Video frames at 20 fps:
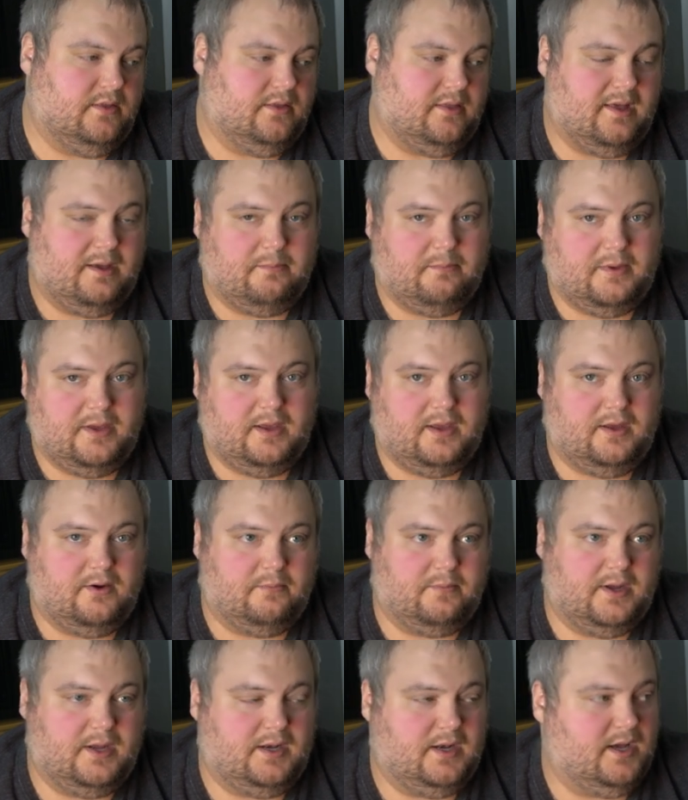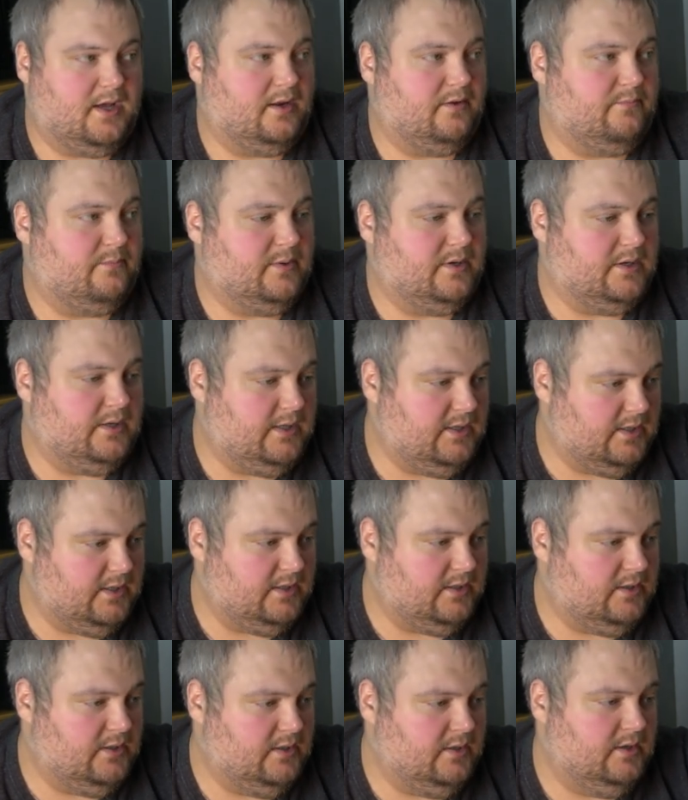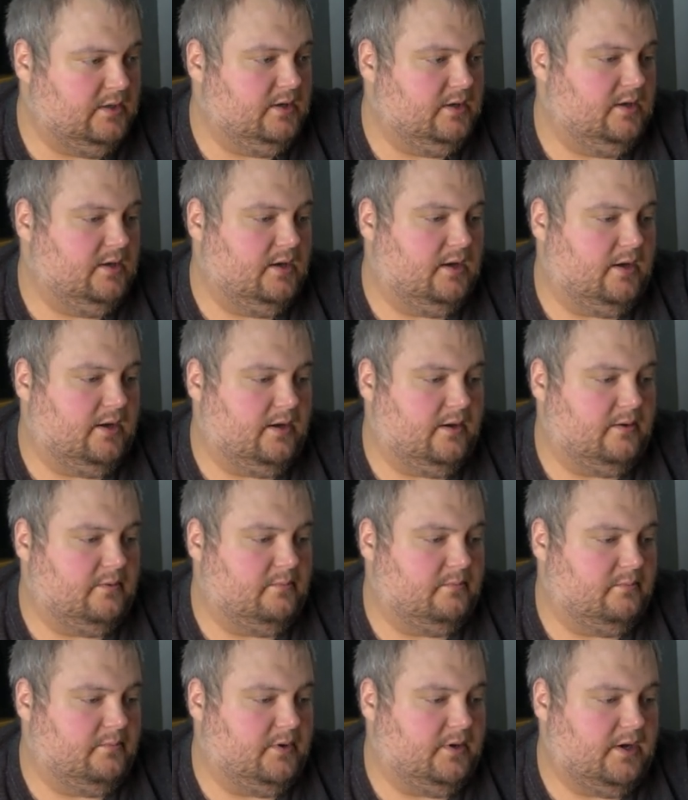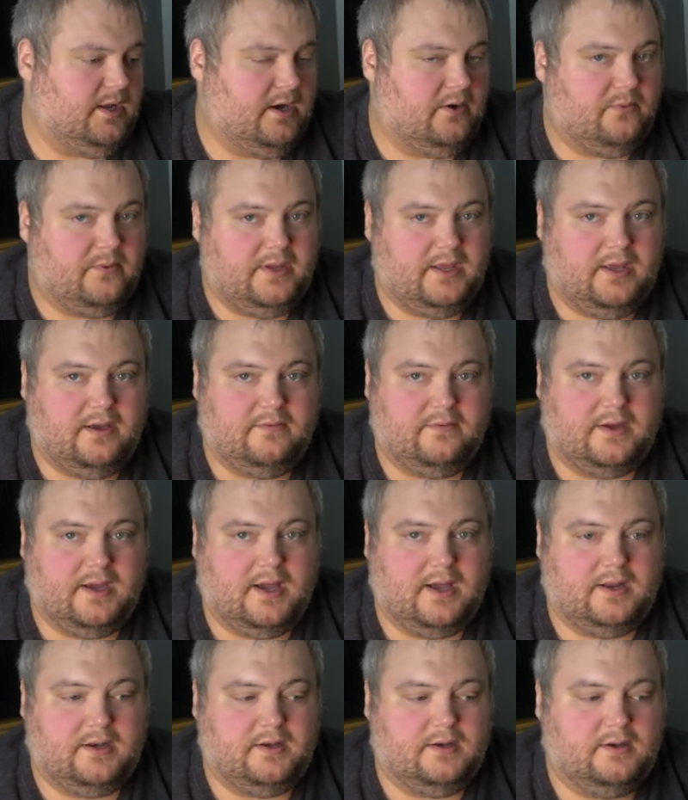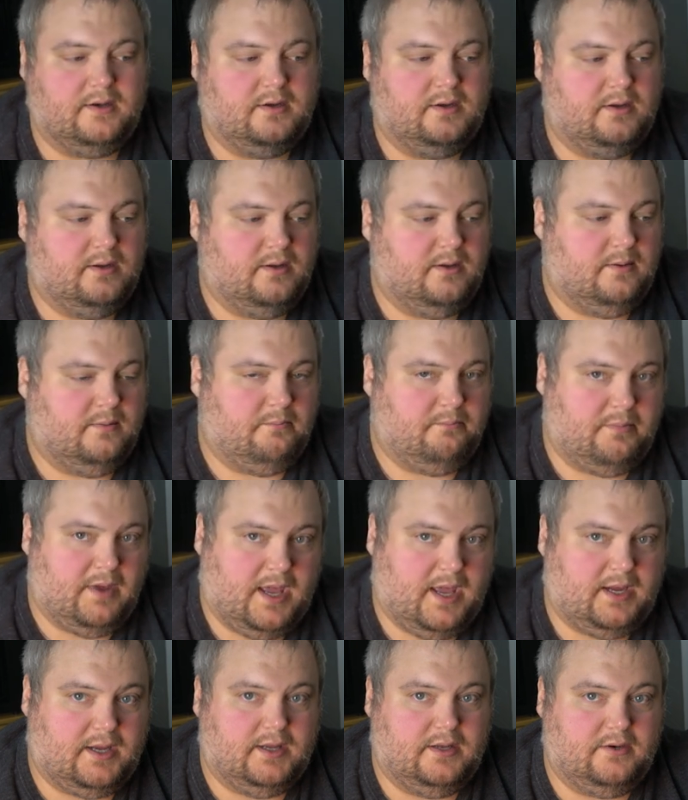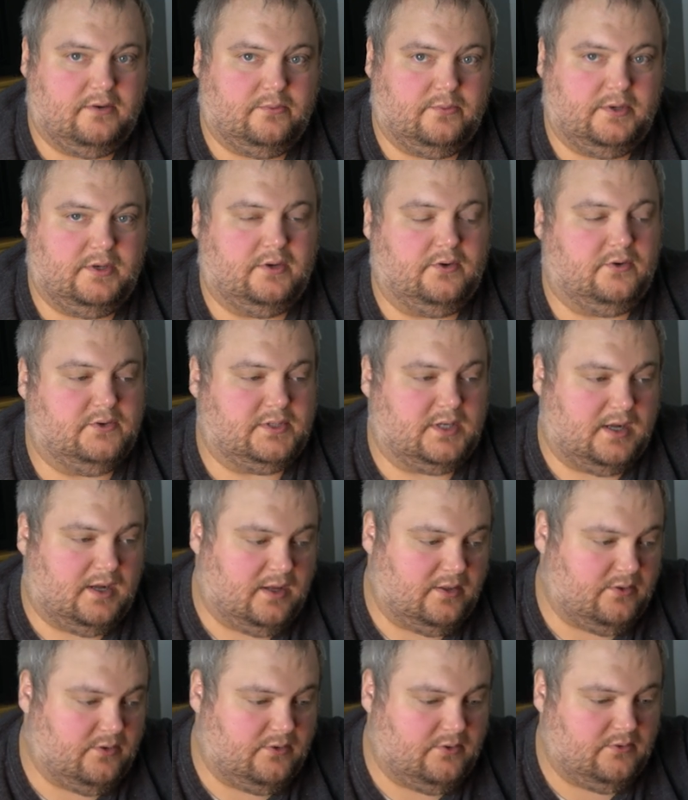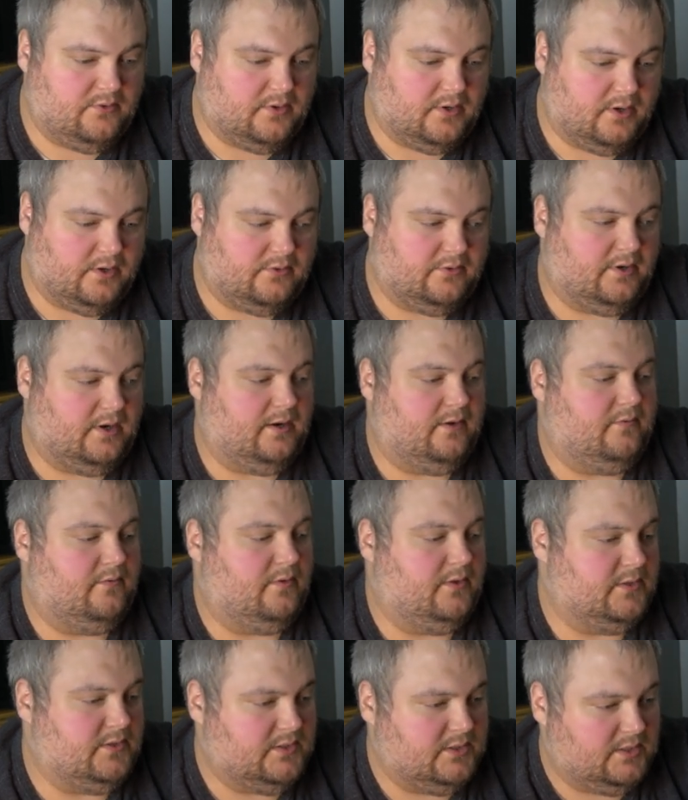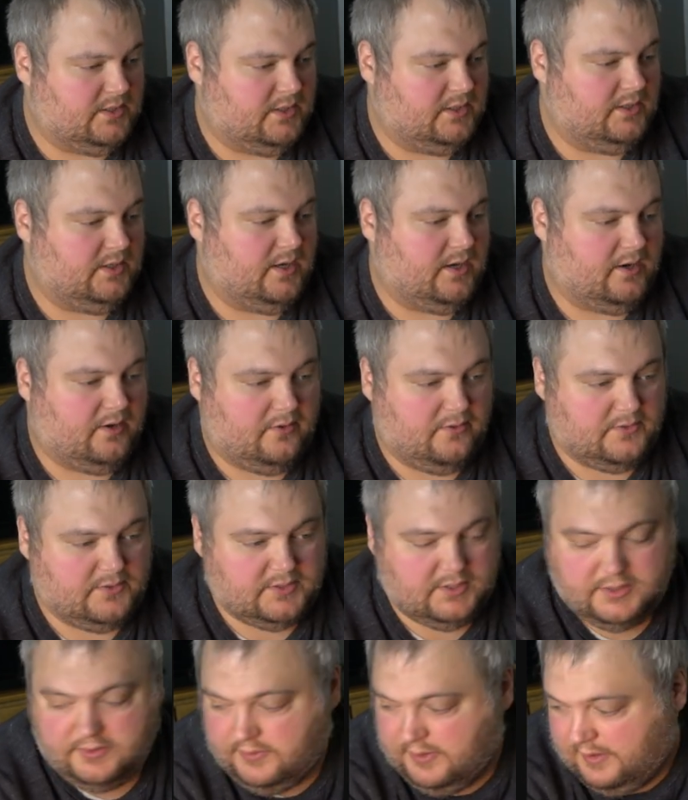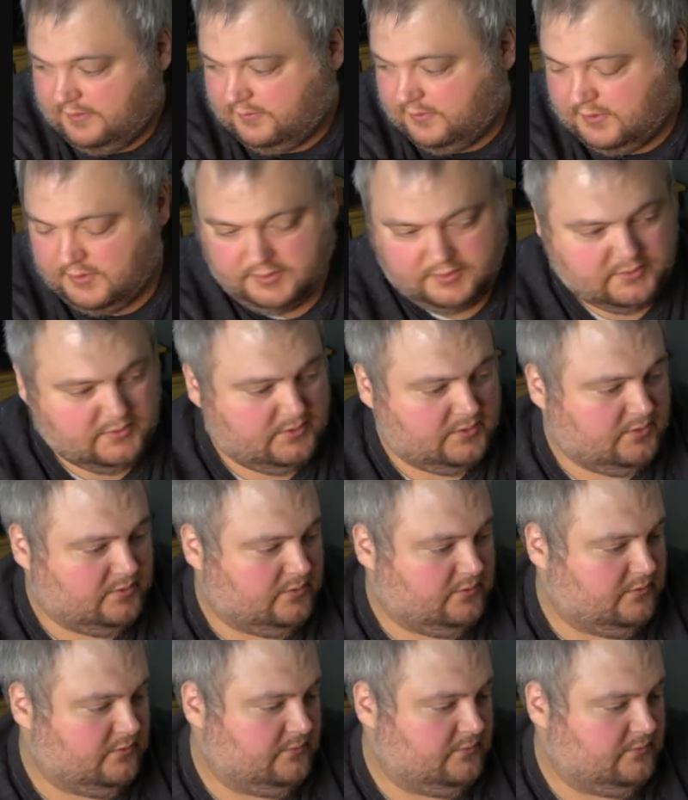That may or may not have been needed, but now we have gotten back into Windows on the new hard drive. Let's see how the C drive looks.